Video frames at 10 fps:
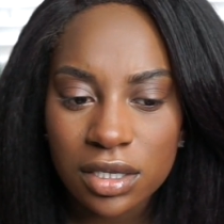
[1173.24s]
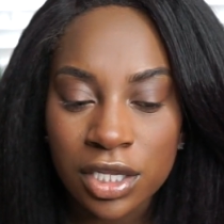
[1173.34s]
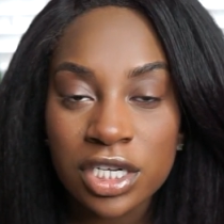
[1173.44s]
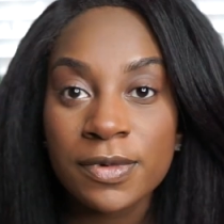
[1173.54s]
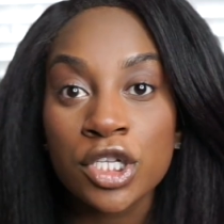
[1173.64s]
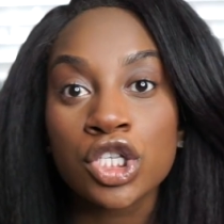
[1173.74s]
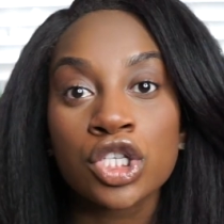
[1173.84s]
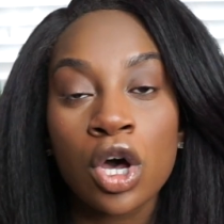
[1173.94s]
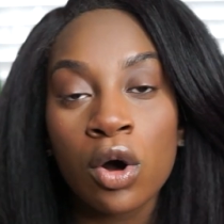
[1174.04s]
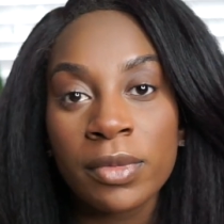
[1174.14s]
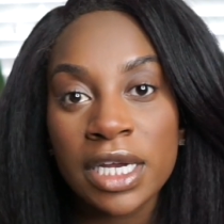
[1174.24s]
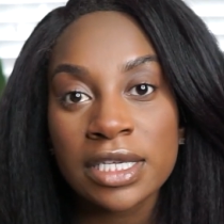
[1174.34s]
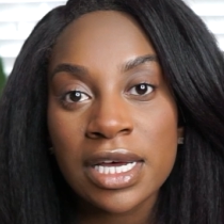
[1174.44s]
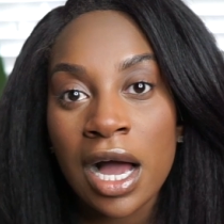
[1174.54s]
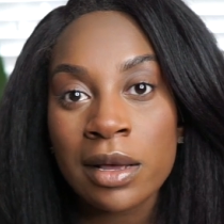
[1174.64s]
there's been so many
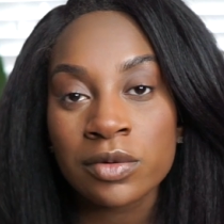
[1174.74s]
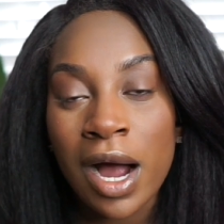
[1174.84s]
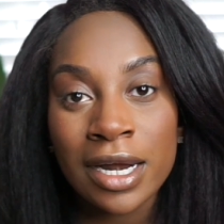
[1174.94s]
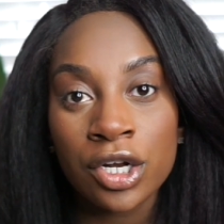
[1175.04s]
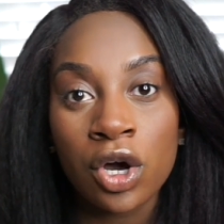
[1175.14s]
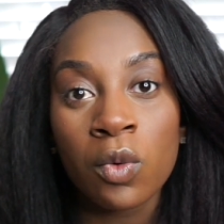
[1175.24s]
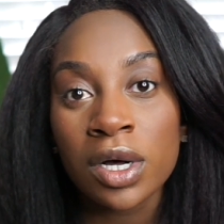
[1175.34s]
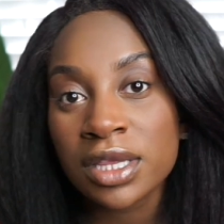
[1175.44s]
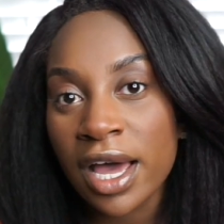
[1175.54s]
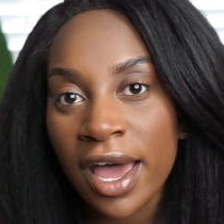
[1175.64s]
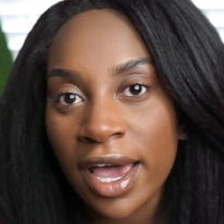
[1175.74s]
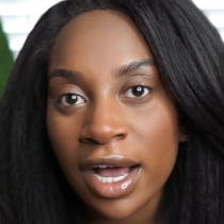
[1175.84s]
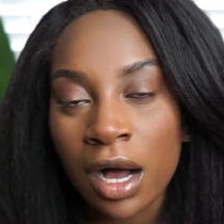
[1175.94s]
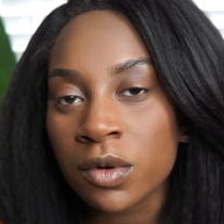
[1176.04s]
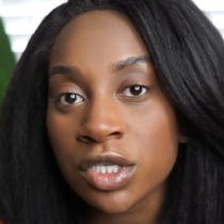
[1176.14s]
times where I didn't know what the heck
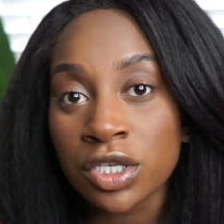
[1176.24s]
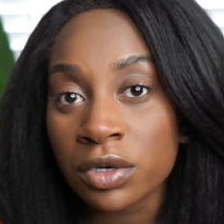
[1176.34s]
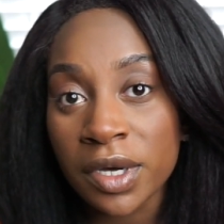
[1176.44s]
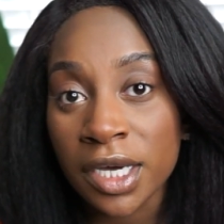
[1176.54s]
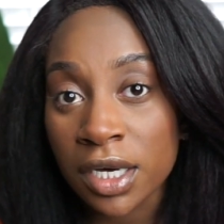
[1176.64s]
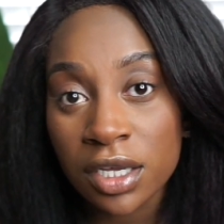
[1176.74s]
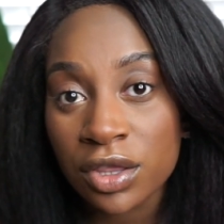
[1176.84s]
I was doing